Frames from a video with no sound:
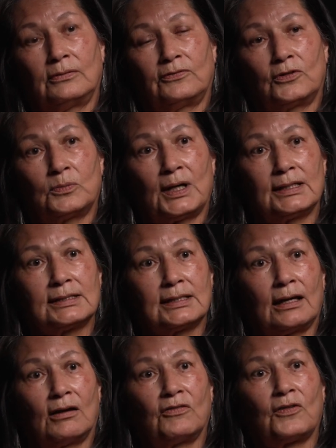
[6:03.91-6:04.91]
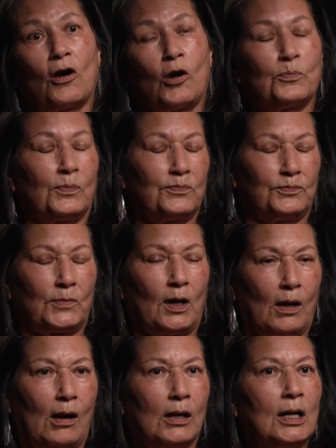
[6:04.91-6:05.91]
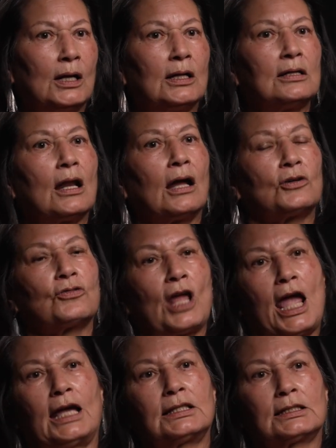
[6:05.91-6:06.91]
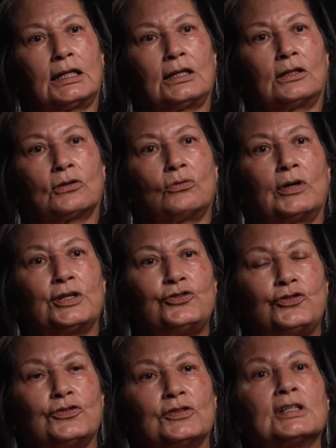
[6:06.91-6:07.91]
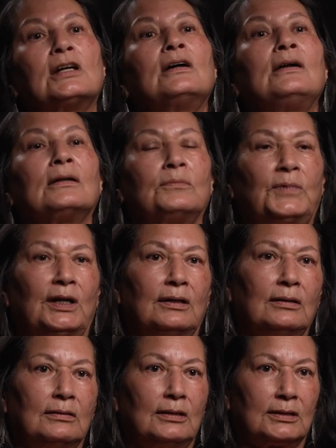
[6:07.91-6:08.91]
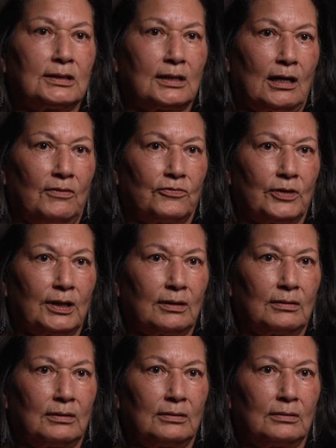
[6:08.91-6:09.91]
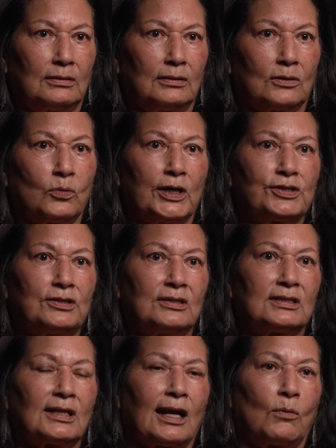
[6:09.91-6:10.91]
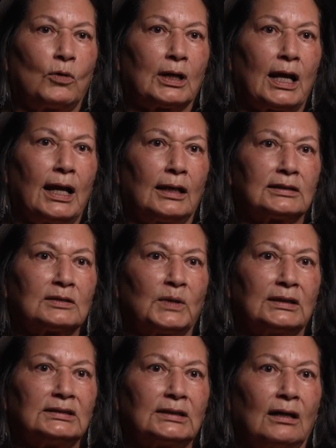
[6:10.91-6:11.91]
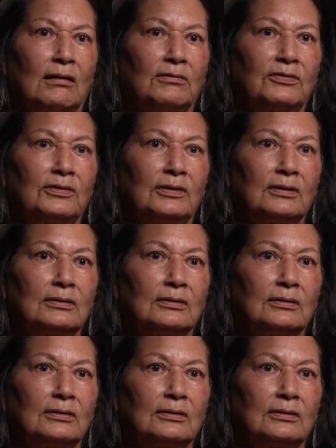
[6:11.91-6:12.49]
for myself, not asking the questions, but discovering the questions that I want to ask myself.